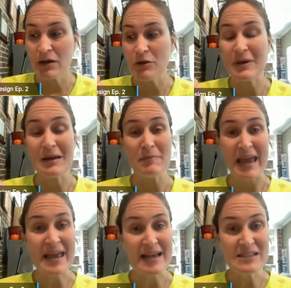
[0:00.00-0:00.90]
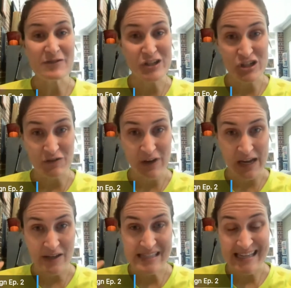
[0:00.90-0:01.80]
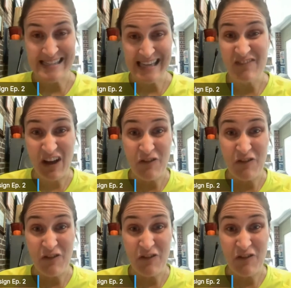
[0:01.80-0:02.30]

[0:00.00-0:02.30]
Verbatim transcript: You can make SVG files inside of